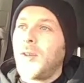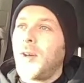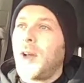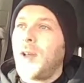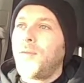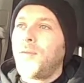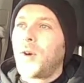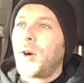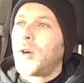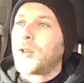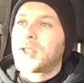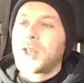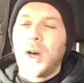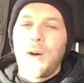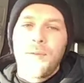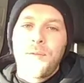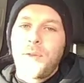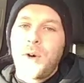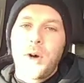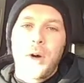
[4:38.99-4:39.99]
I thought
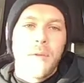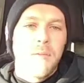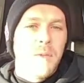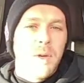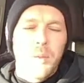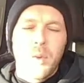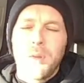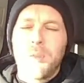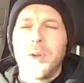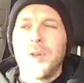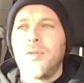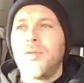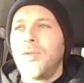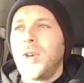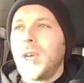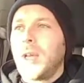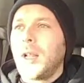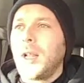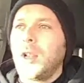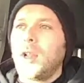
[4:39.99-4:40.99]
top 4 we'd be
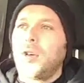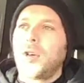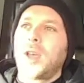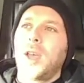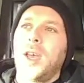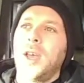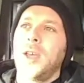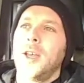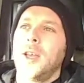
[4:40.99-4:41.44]
really lucky.